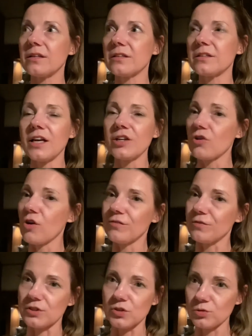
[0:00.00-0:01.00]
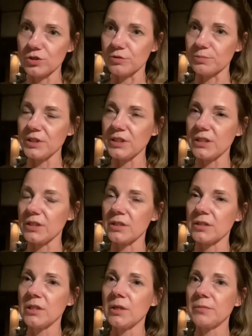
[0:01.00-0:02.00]
thank God for social media
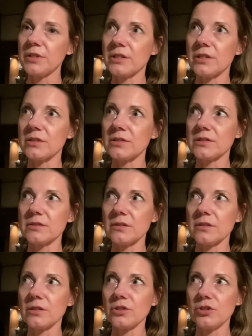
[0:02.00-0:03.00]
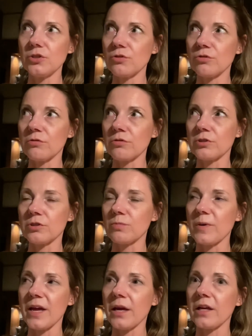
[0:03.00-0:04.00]
because you know, the
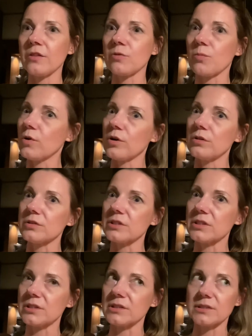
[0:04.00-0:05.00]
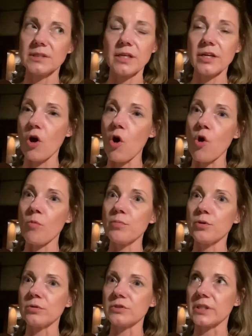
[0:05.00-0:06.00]
way the world has like all
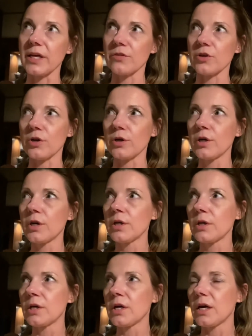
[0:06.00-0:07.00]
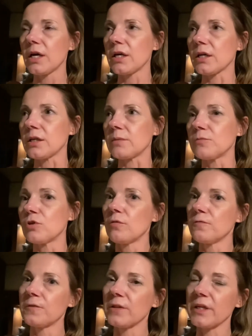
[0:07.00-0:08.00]
pulled together. Um,
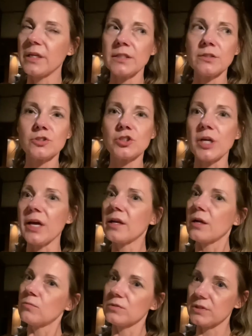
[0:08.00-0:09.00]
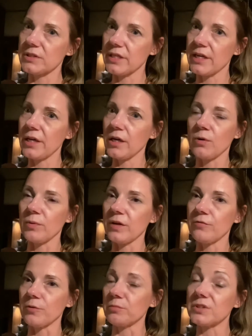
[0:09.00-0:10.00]
hopefully China will stay away
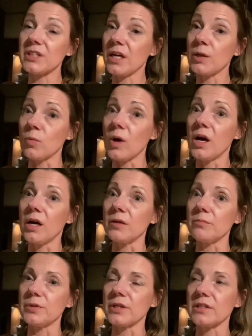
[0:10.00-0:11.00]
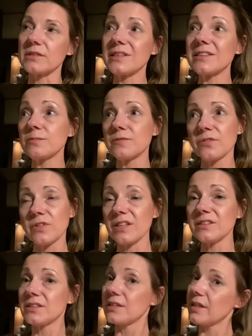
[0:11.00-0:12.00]
from Taiwan because that's,
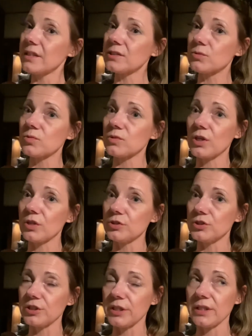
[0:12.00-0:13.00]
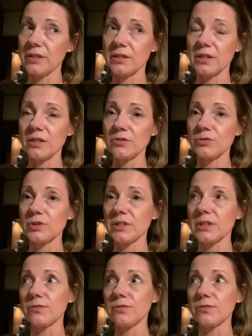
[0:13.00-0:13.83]
that's the next country that really